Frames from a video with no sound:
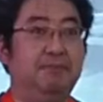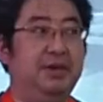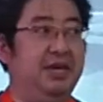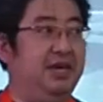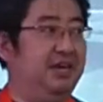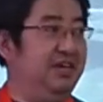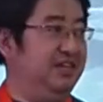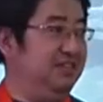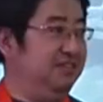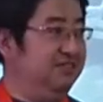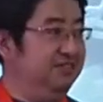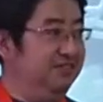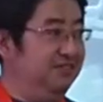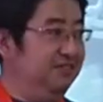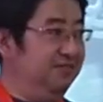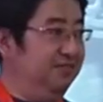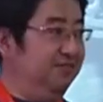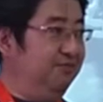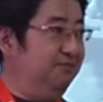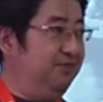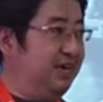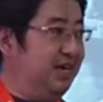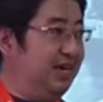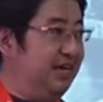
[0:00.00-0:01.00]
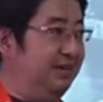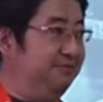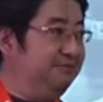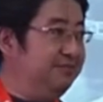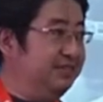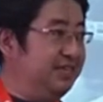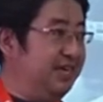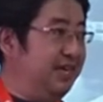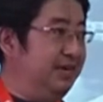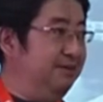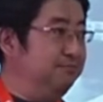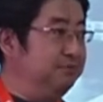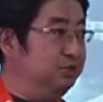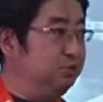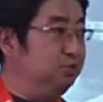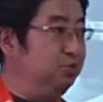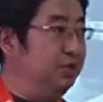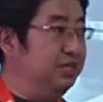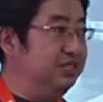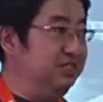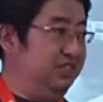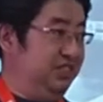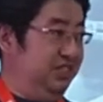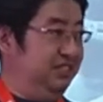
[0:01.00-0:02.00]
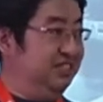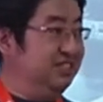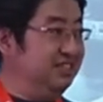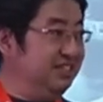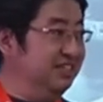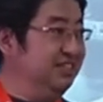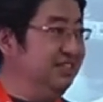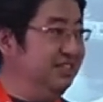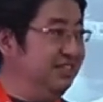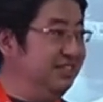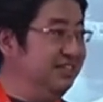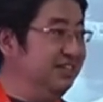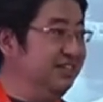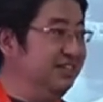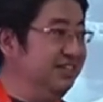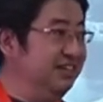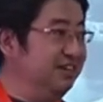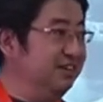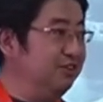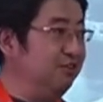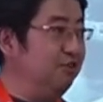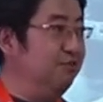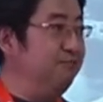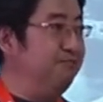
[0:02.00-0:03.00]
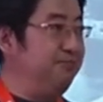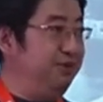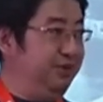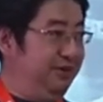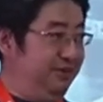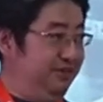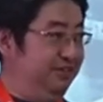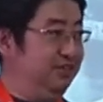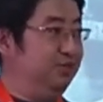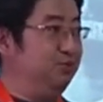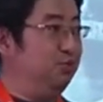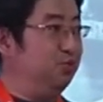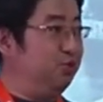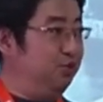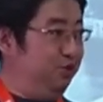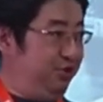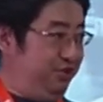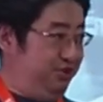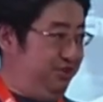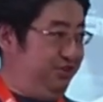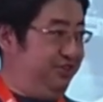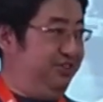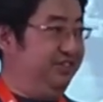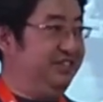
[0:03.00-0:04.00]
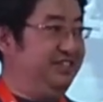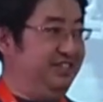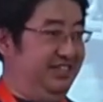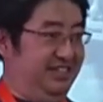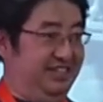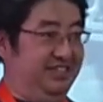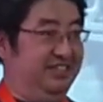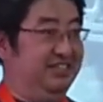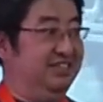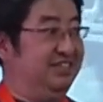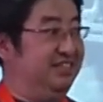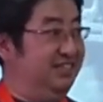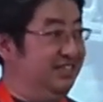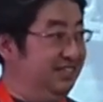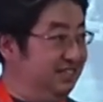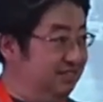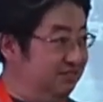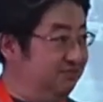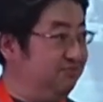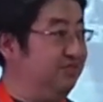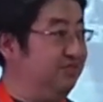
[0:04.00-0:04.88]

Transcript: five times wages compared worker in these departments.